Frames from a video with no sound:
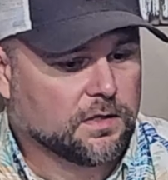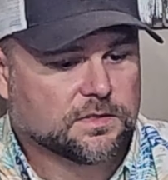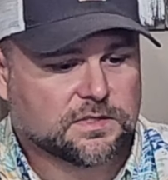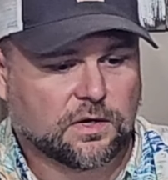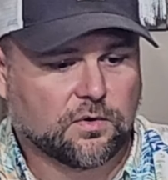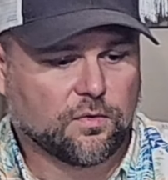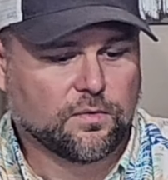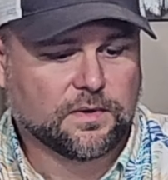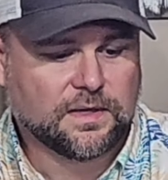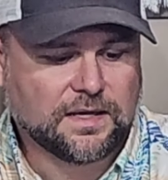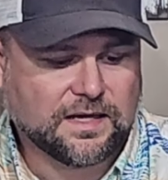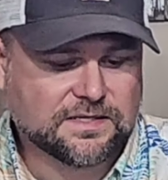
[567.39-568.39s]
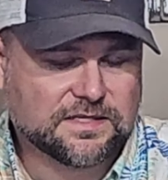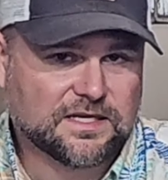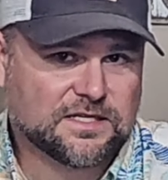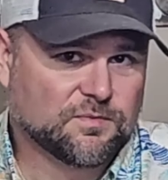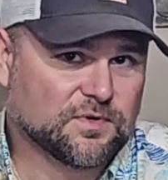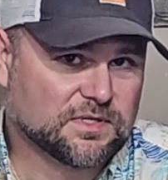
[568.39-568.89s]
So his
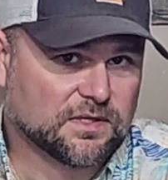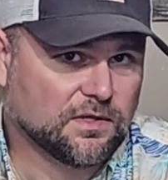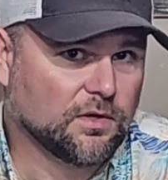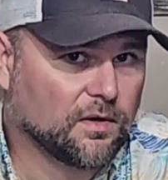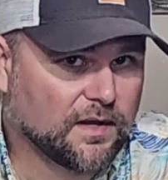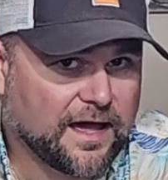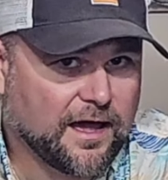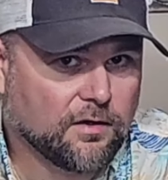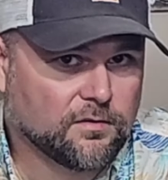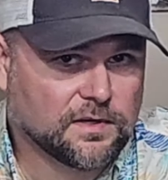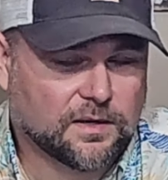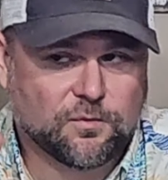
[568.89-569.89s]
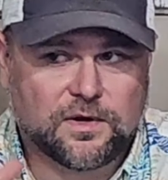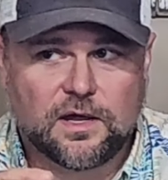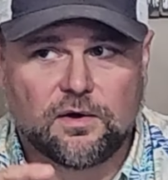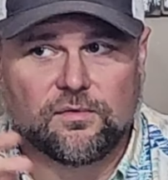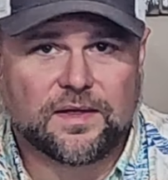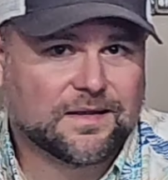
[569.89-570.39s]
engine was a little loud, and we
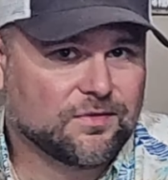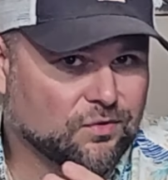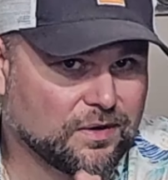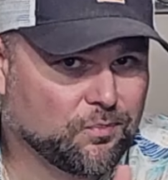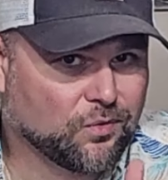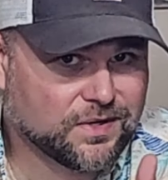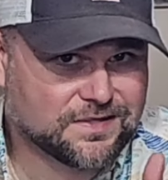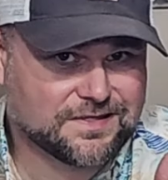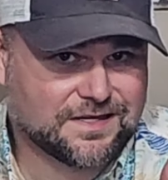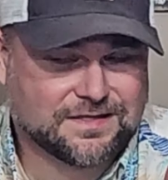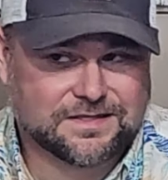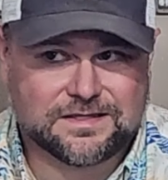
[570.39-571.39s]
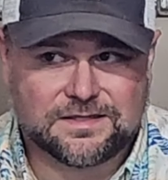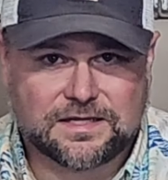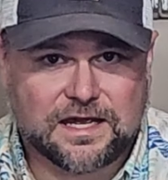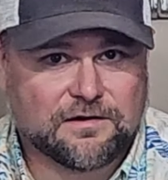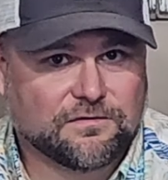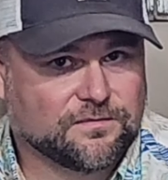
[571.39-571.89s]
know that 3.6s
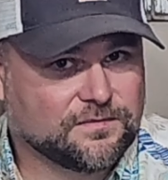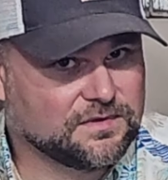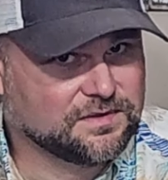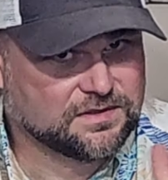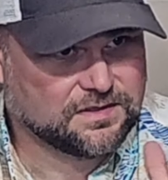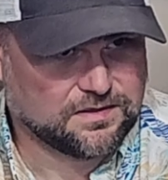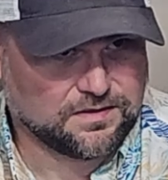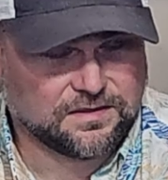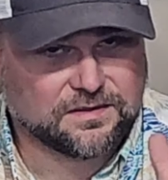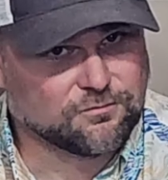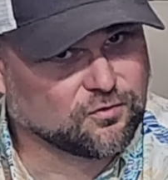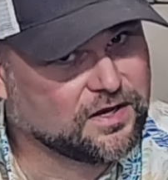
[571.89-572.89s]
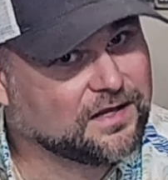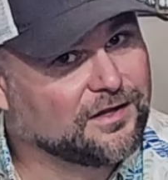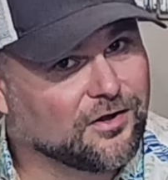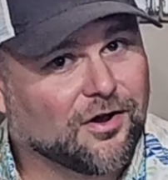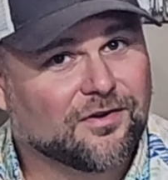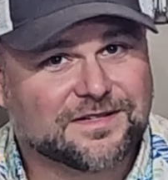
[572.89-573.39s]
have really
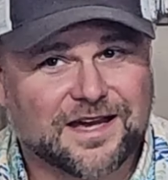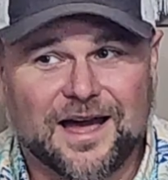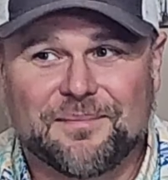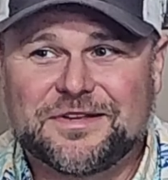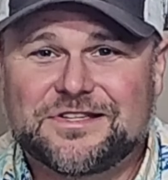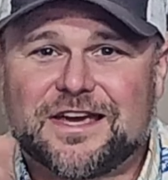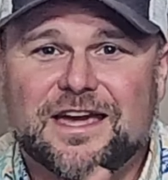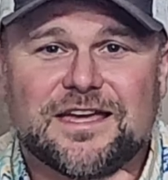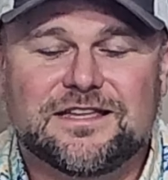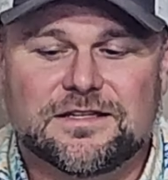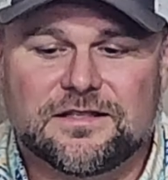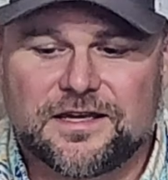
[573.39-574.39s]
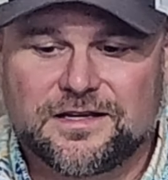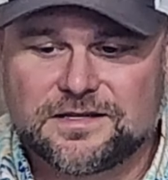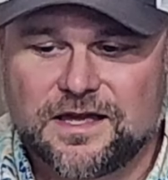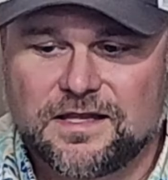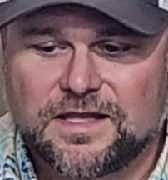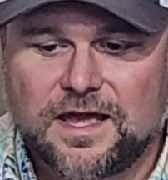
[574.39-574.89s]
long timing chains and things
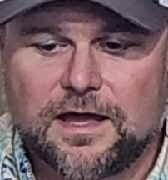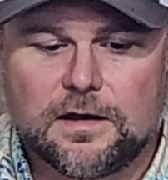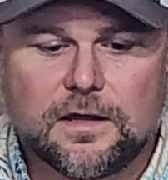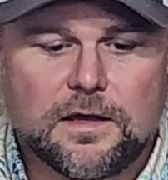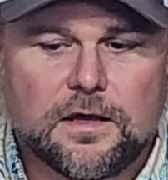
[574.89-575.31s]
like that,